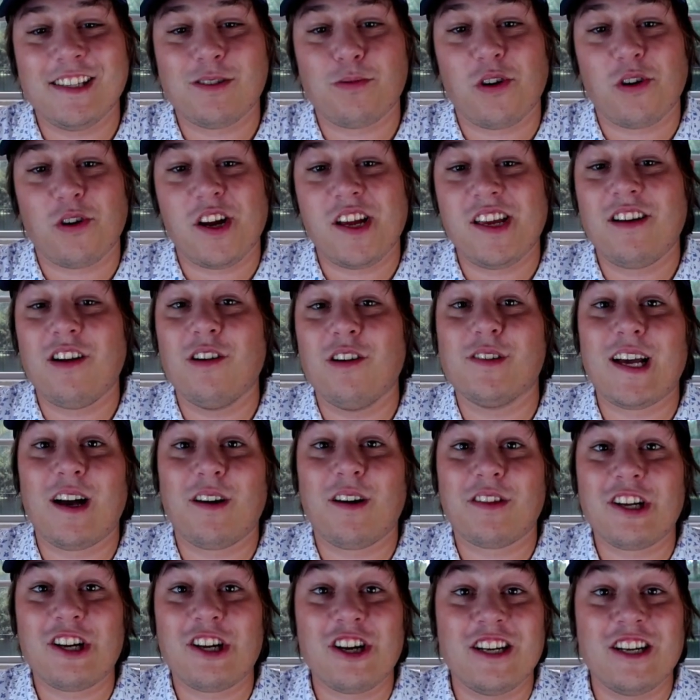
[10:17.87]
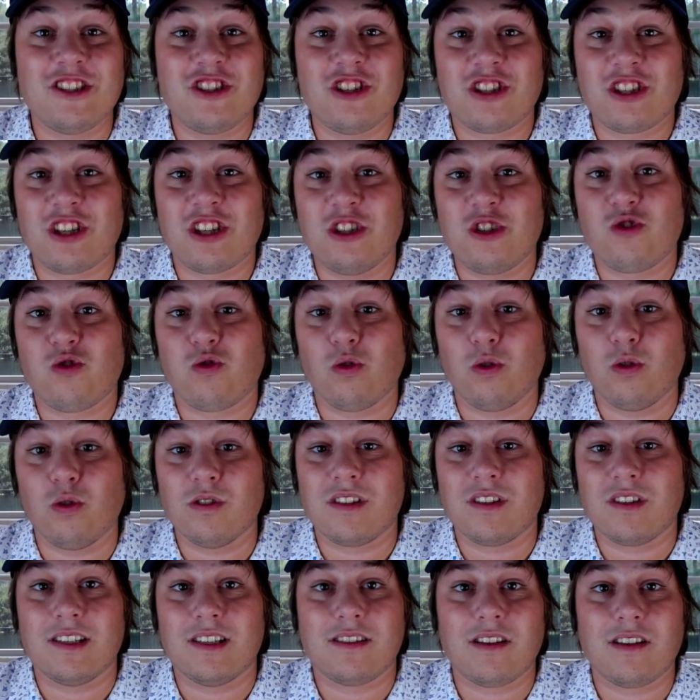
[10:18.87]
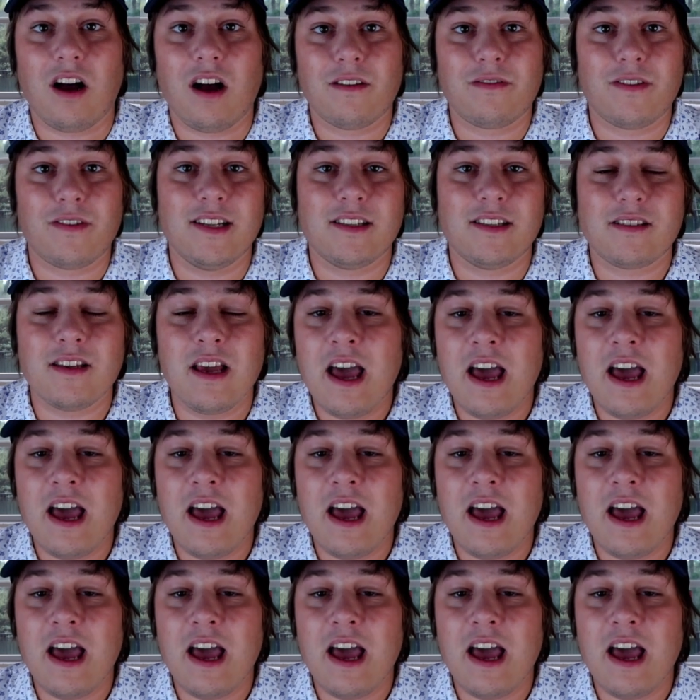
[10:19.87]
where he goes out there and just controls this offense.